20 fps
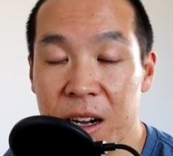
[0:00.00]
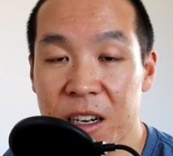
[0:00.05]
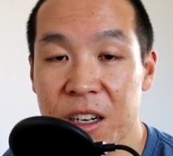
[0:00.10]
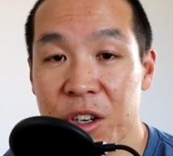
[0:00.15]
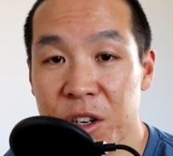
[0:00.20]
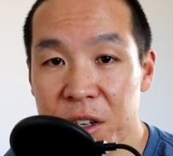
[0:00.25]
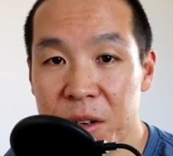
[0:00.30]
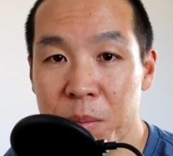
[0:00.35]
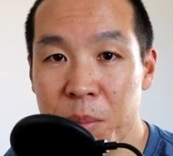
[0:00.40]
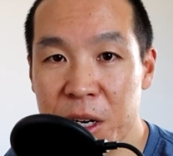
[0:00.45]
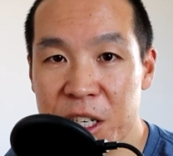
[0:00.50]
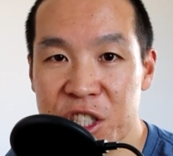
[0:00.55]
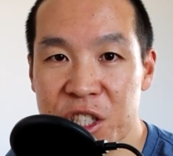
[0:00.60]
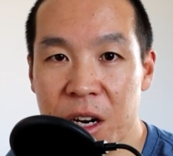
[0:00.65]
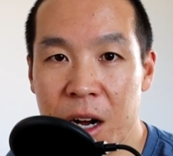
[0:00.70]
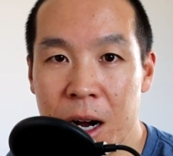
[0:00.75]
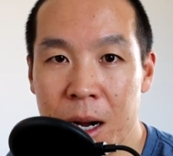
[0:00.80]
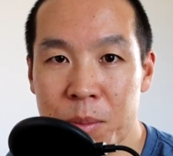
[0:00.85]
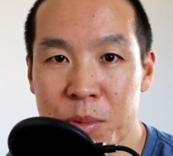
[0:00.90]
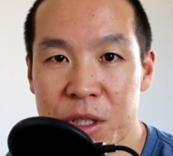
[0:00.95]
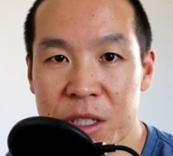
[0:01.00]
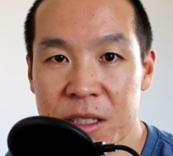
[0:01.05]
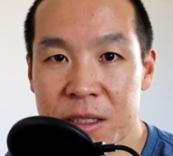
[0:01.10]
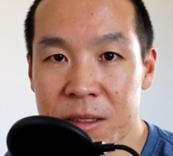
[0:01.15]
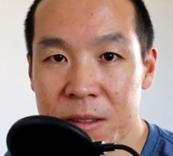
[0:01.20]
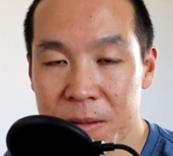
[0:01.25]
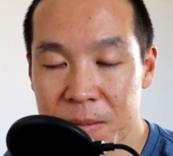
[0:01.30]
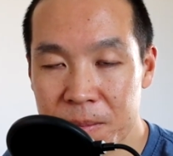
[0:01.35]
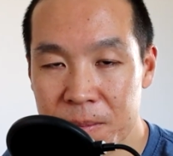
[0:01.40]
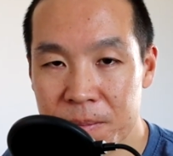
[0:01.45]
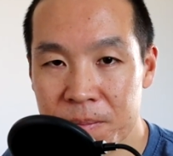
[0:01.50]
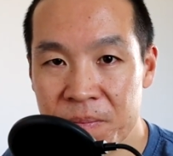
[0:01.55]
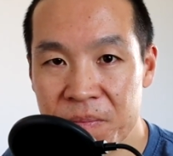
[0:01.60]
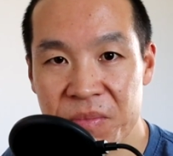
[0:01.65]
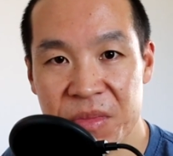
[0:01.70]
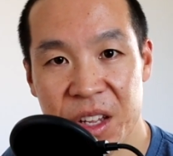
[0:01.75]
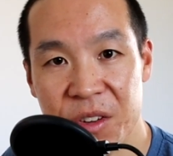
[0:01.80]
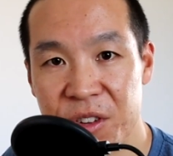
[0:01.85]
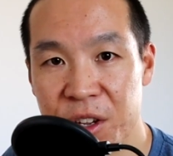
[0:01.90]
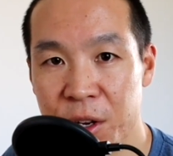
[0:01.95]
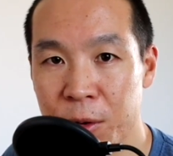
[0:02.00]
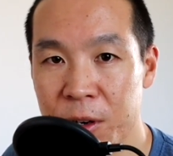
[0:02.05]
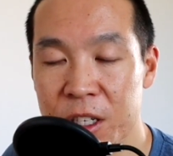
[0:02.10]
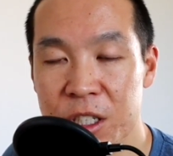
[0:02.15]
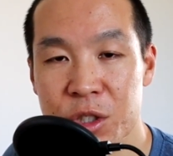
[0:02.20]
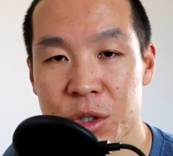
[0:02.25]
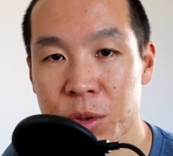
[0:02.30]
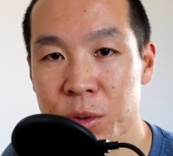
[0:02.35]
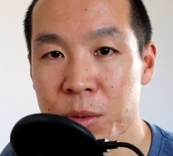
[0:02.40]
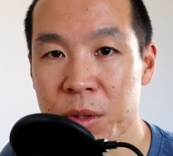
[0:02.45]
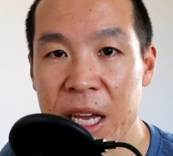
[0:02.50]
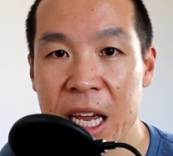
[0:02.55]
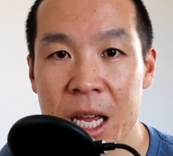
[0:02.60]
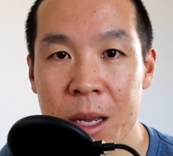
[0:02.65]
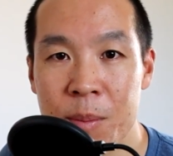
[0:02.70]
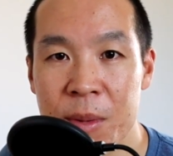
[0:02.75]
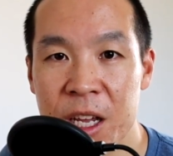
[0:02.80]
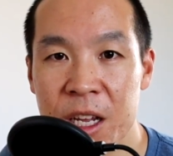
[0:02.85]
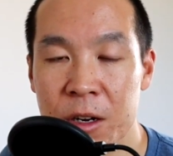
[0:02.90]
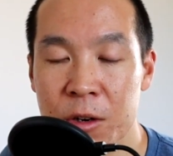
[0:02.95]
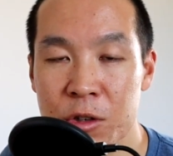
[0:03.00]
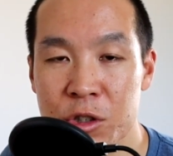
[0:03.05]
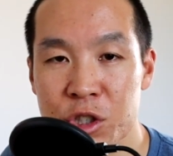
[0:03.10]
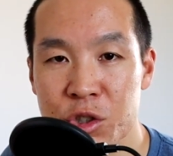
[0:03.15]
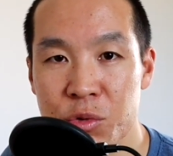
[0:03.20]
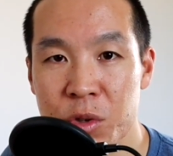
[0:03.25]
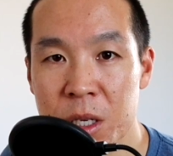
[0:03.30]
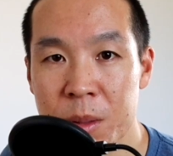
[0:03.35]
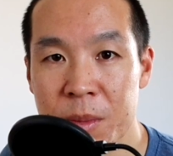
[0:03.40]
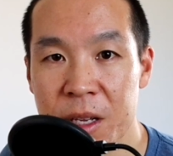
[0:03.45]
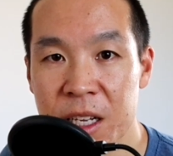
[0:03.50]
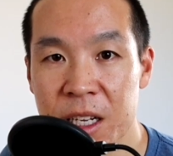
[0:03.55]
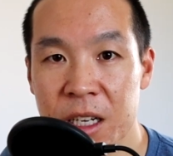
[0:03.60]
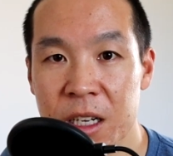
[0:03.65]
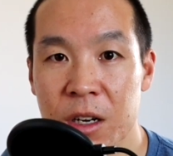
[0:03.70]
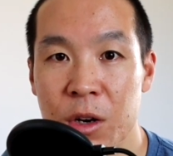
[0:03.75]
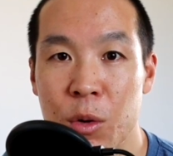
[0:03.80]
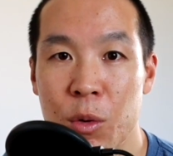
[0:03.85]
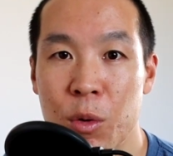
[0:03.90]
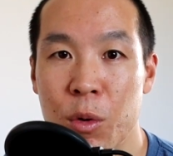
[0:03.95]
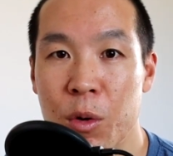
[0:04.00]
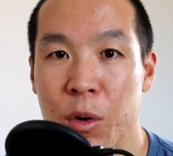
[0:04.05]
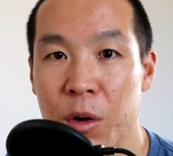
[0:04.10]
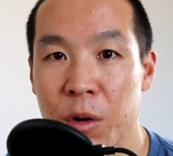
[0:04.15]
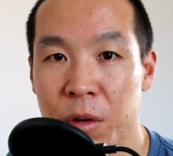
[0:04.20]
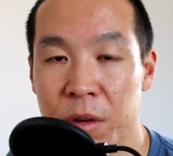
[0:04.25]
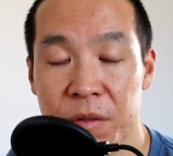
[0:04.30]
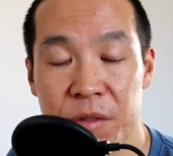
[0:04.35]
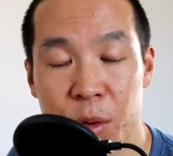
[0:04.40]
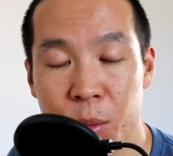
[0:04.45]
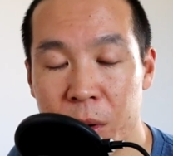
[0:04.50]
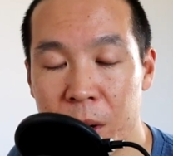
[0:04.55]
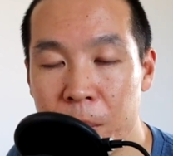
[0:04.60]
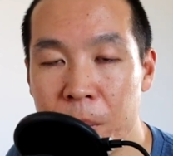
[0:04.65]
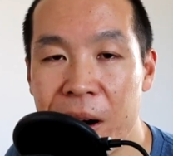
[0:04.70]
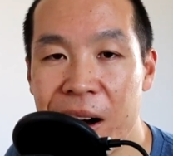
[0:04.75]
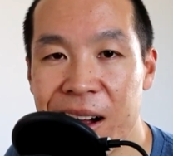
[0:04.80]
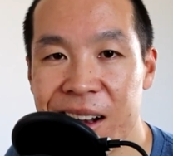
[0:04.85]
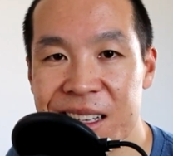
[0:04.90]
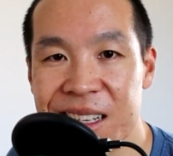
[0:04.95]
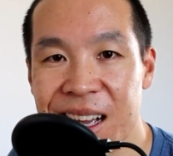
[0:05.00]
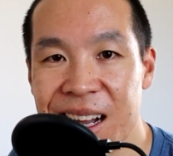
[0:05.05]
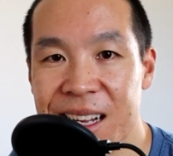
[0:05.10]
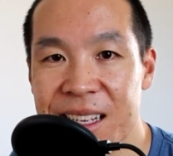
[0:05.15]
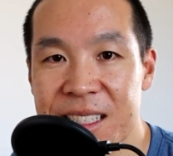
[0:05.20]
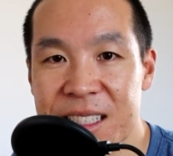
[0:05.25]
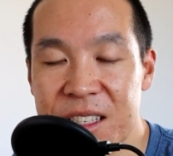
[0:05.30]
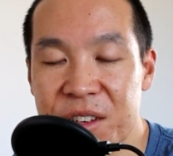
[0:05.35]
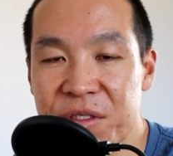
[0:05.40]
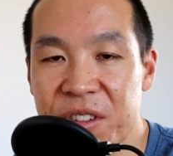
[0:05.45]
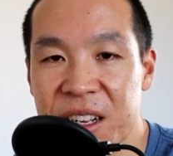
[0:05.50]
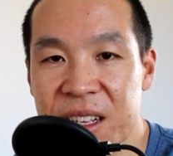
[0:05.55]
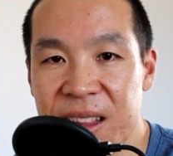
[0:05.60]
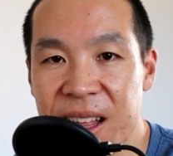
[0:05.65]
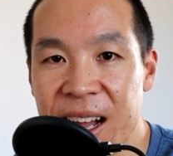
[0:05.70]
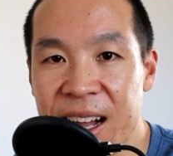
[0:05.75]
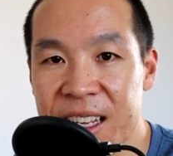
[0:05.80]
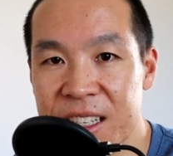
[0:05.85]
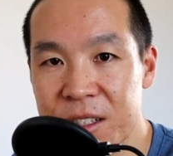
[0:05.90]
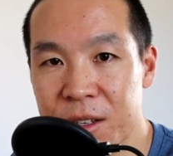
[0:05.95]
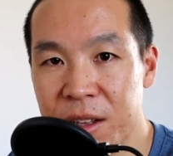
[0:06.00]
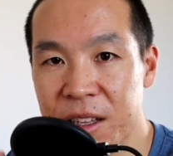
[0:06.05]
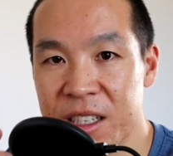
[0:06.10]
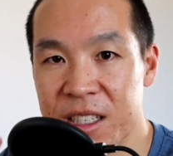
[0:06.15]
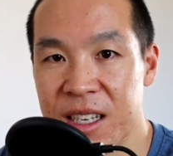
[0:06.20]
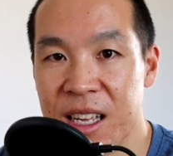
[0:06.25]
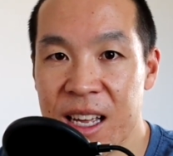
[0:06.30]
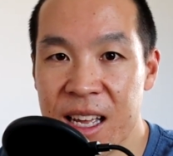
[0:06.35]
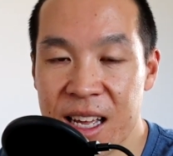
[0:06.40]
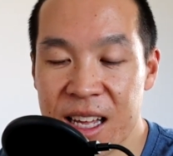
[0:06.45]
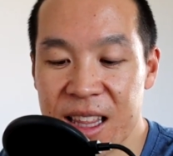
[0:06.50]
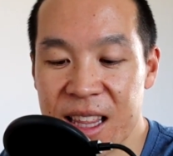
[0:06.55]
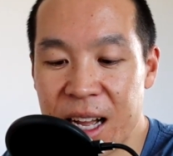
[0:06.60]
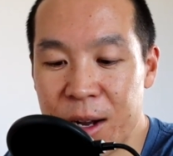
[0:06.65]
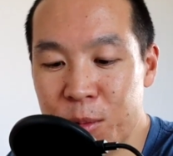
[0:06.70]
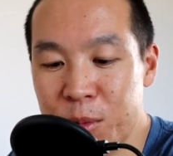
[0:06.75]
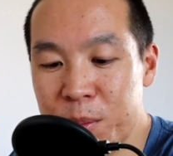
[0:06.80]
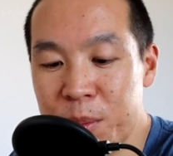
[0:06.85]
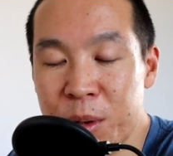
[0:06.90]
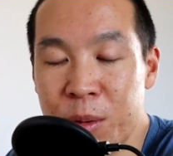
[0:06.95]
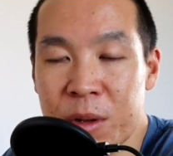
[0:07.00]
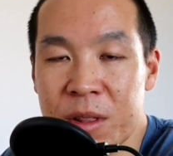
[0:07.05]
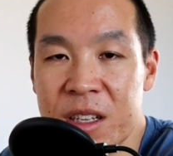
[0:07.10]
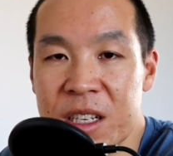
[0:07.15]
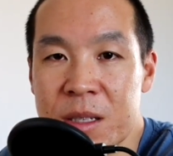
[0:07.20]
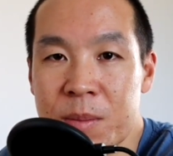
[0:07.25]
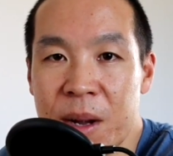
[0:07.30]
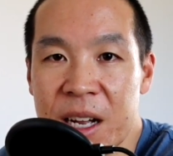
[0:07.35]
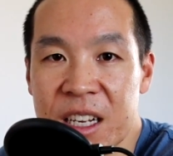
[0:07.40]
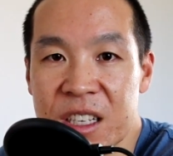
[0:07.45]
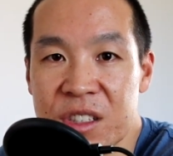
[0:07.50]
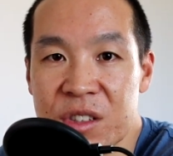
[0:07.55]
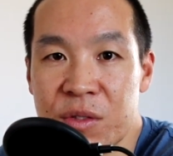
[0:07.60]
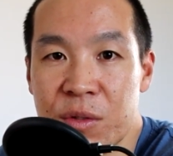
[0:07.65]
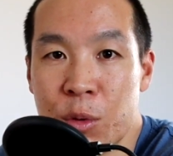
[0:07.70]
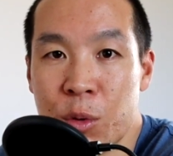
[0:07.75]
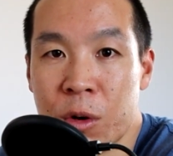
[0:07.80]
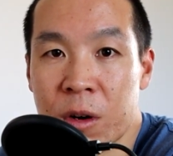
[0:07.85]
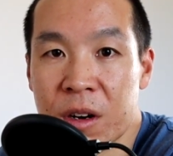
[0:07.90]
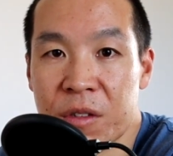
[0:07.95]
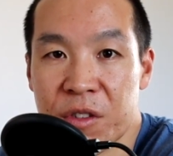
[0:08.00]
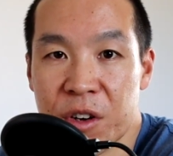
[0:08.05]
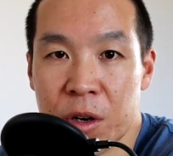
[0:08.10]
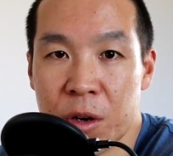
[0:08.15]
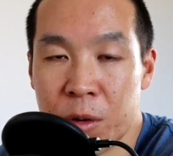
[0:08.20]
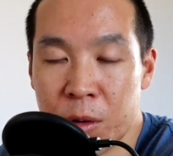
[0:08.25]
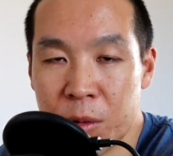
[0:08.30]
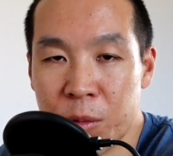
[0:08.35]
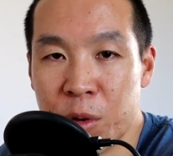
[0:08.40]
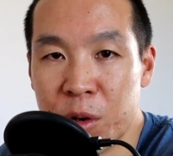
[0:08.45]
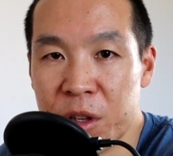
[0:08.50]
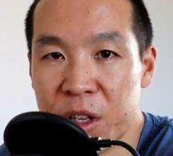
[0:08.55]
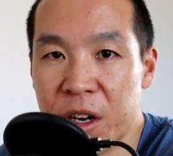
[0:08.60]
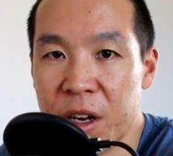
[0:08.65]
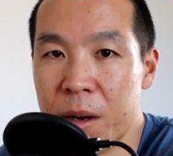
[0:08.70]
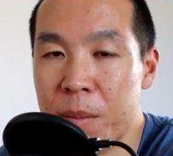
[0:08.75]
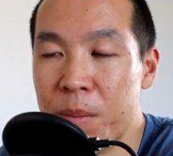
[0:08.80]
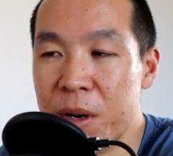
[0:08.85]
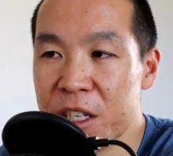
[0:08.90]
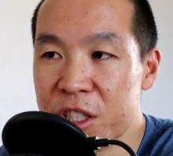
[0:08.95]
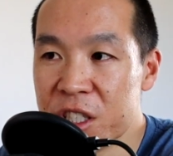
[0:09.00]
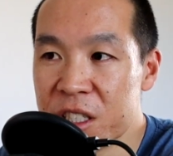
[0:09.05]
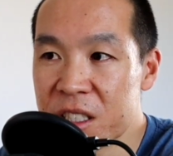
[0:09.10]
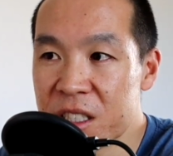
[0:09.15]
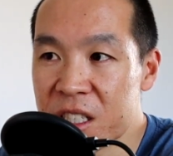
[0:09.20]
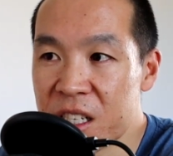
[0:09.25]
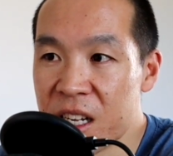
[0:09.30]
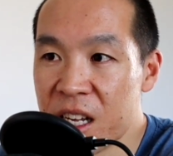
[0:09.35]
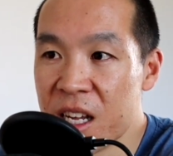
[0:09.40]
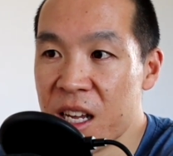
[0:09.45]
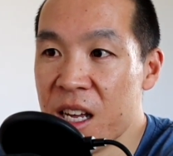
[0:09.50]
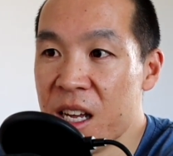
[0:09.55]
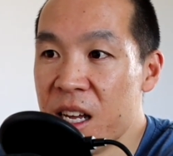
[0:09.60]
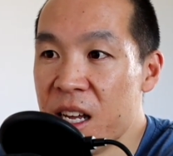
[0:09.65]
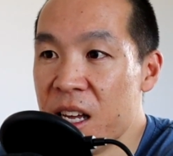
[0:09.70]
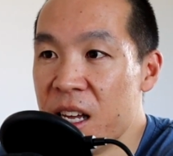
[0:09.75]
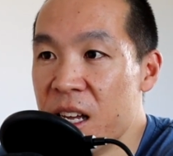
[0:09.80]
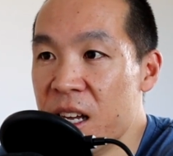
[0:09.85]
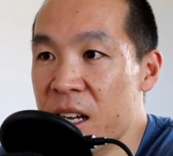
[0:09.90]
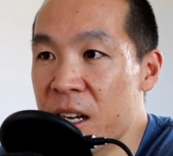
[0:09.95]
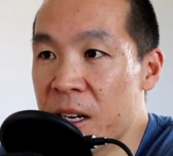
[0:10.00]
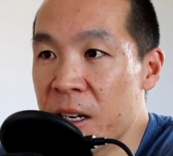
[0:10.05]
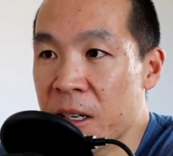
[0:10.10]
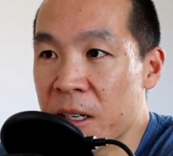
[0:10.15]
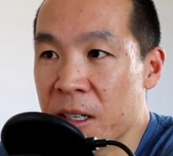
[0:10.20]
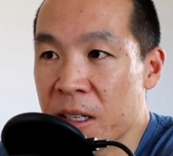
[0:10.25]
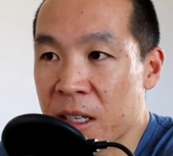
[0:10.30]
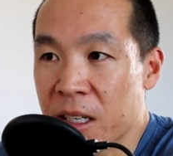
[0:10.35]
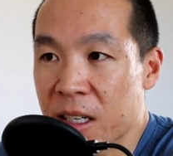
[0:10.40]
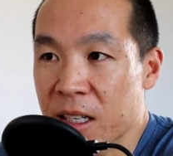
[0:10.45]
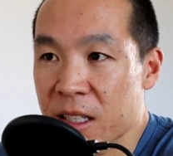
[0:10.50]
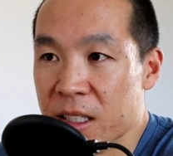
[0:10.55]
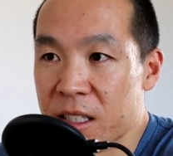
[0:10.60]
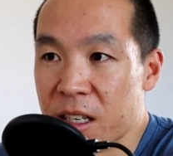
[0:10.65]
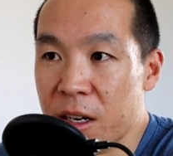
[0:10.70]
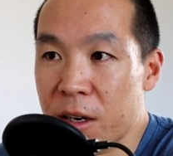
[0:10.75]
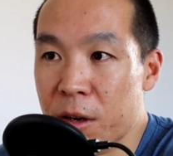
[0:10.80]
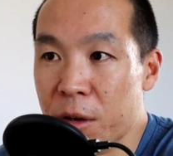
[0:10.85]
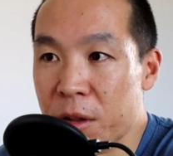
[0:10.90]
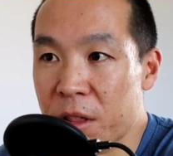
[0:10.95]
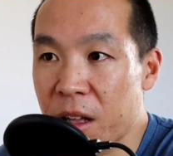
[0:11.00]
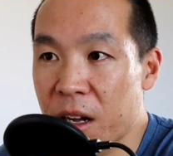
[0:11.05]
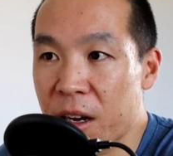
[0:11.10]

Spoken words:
good budget option if you're into gaming or streaming, or if you want to podcast, stuff like that. So that would be what this mic is for if you're really on a budget. So,